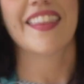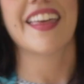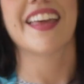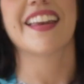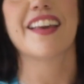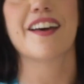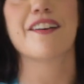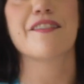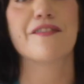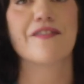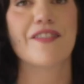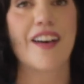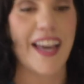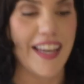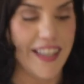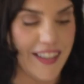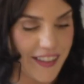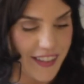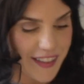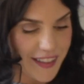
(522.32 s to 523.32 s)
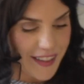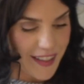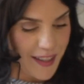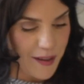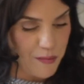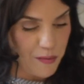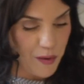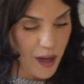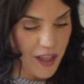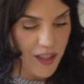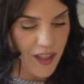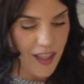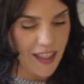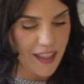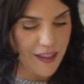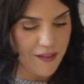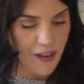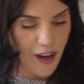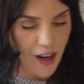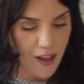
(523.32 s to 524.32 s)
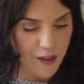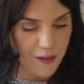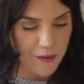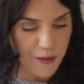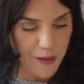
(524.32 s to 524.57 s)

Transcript: then a final brushing of olive